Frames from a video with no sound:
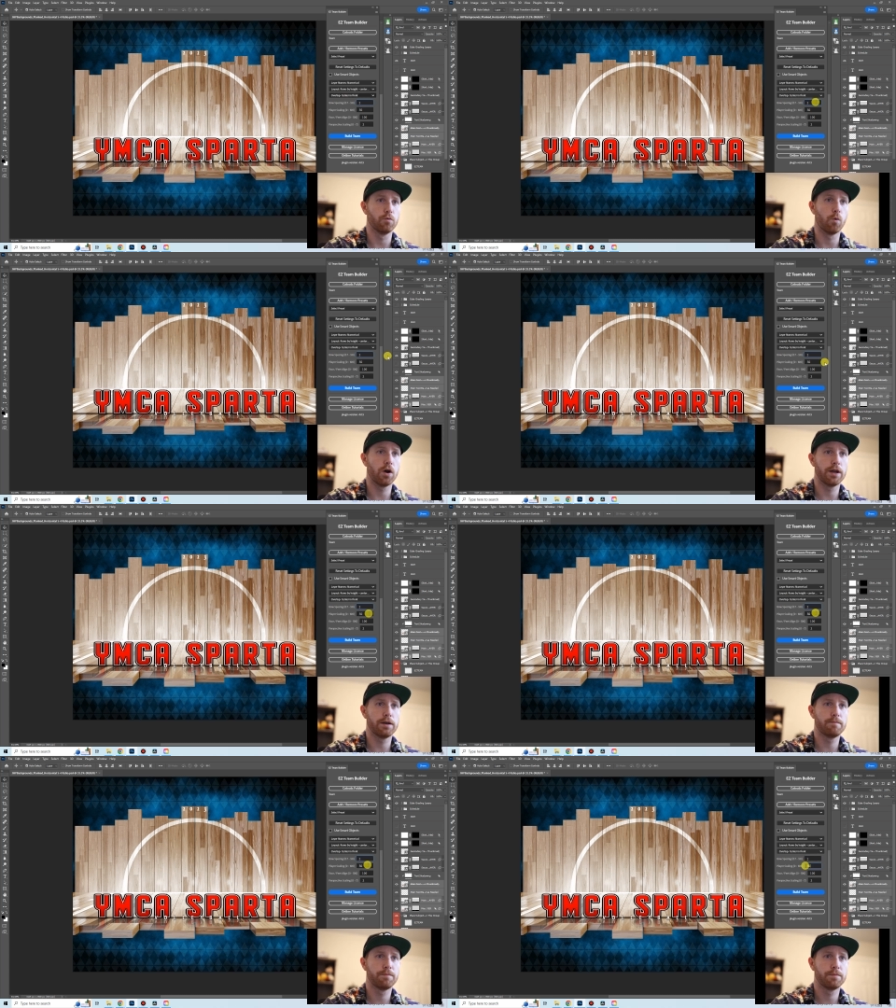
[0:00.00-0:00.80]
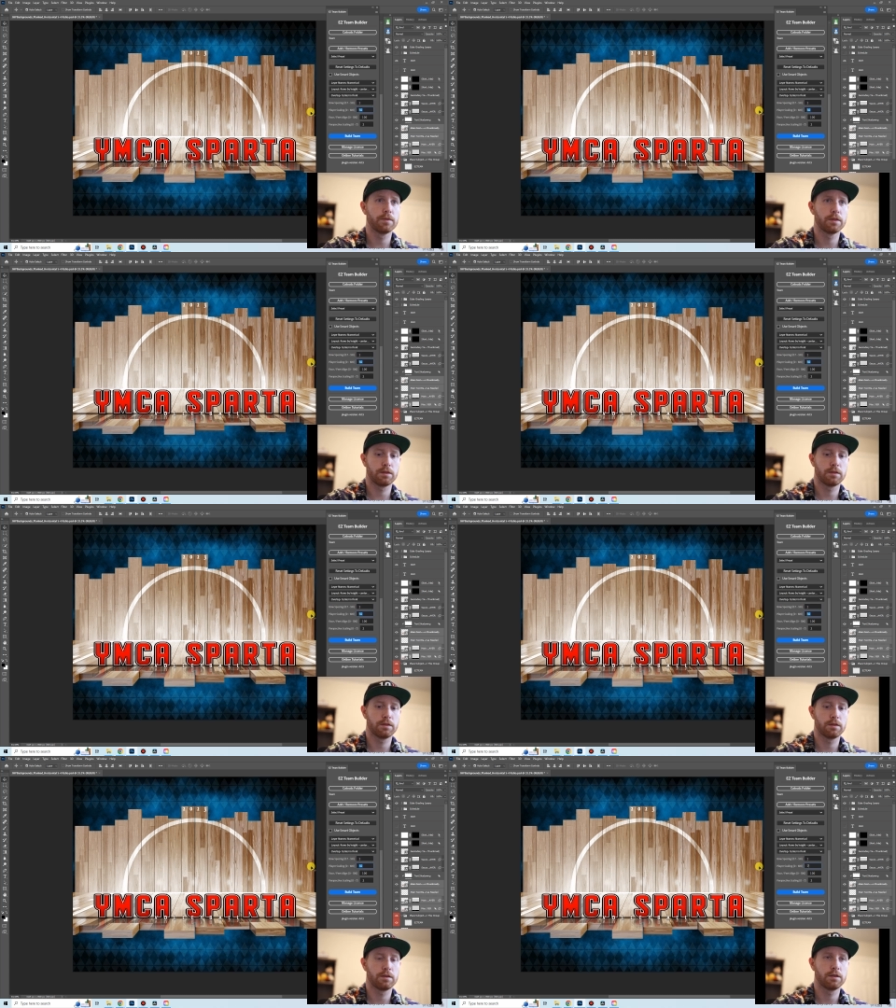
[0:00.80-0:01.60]

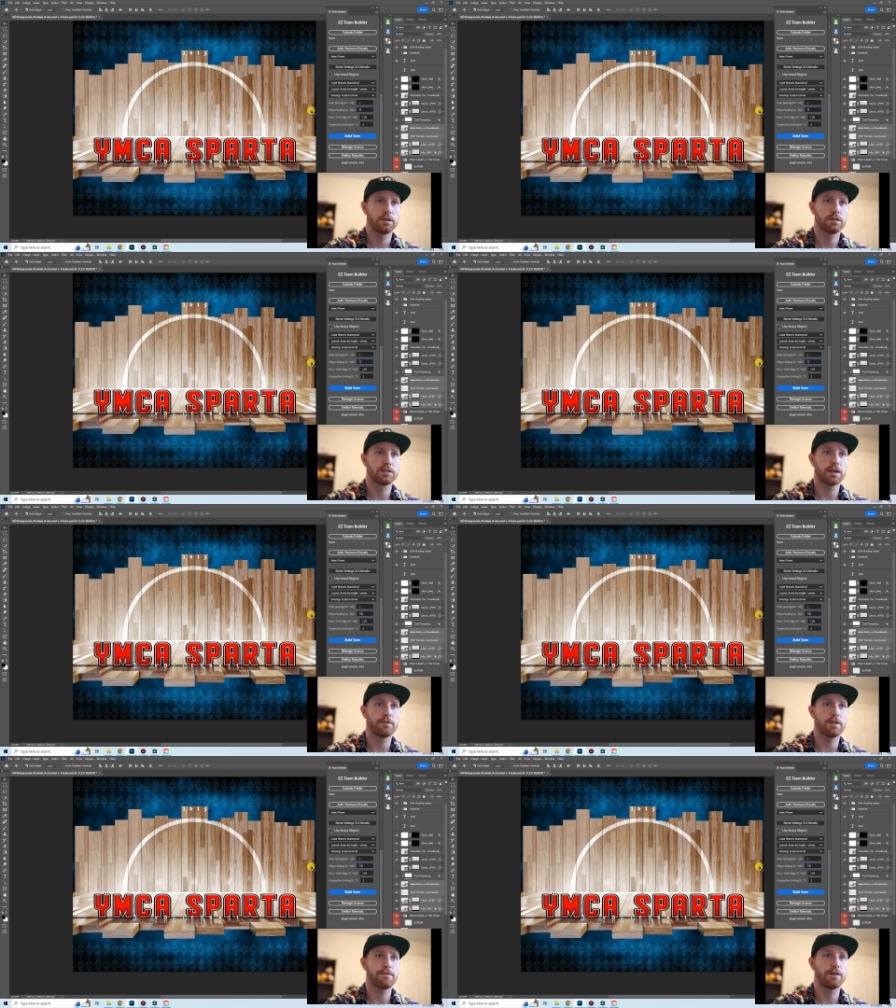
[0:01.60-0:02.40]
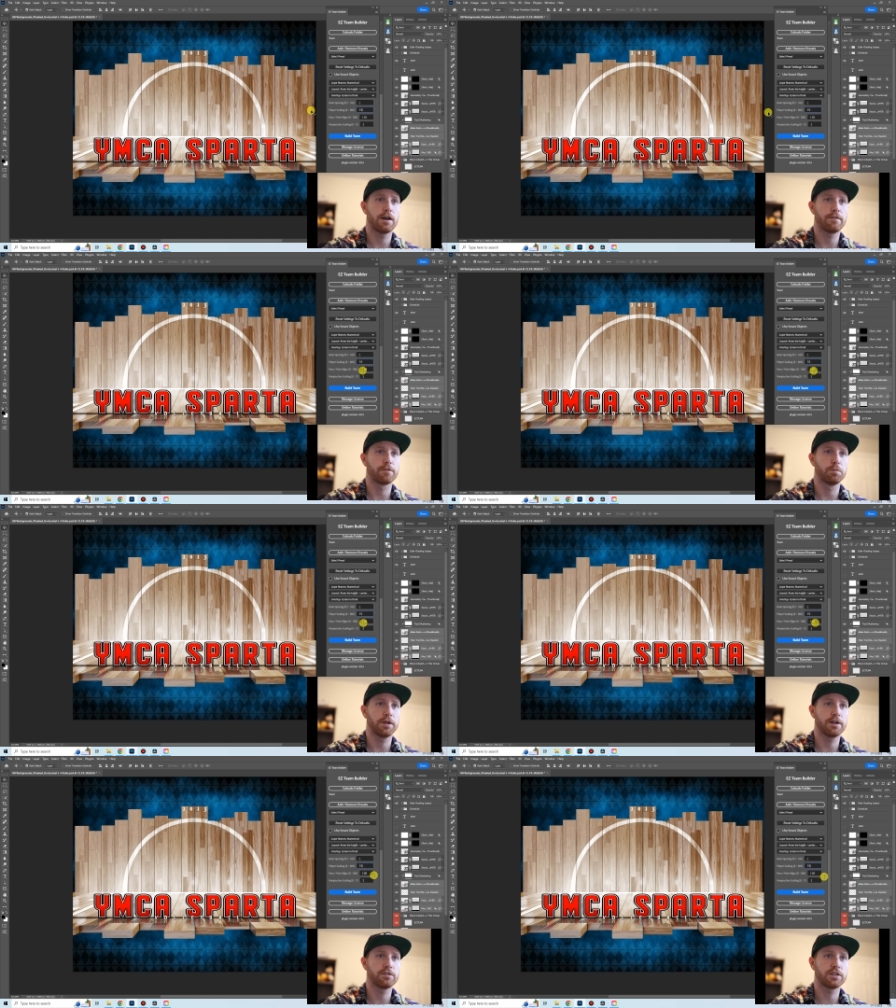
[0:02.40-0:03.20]
175 for
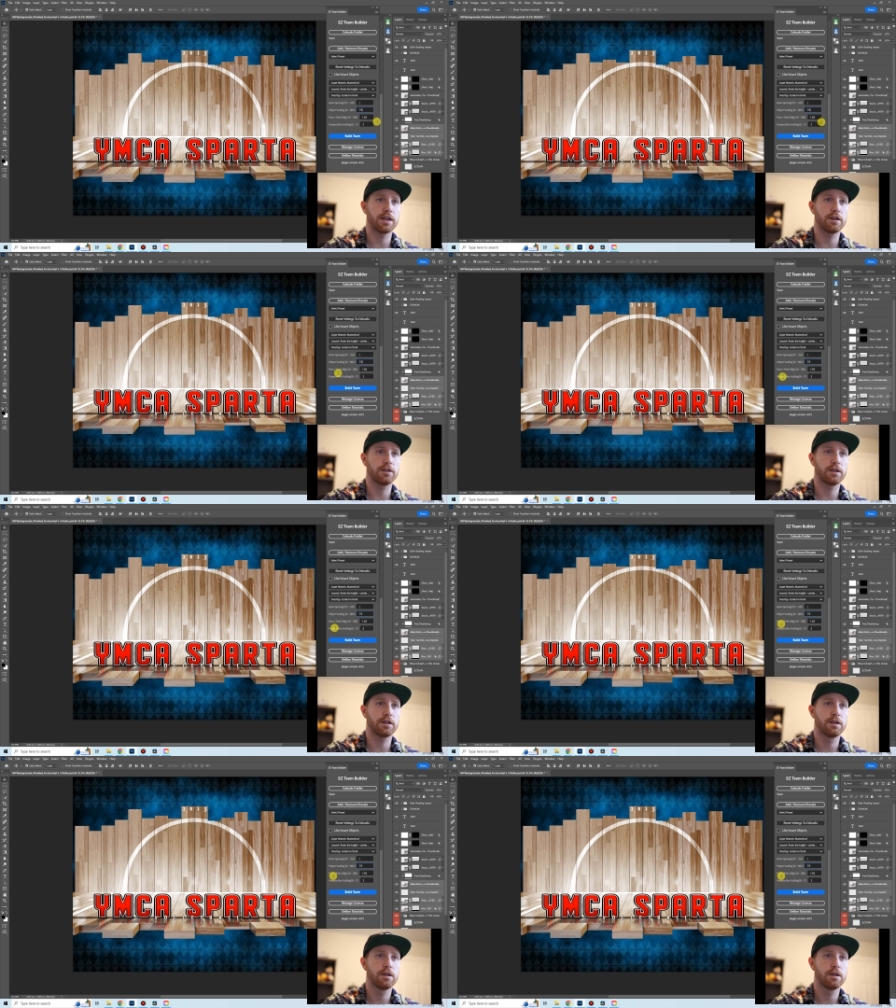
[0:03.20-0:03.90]
player scaling.